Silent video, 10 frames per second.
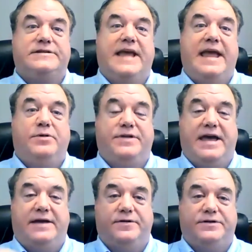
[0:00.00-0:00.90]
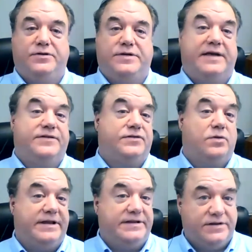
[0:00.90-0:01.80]
table that for
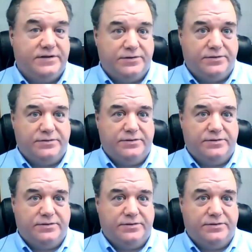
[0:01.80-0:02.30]
2022.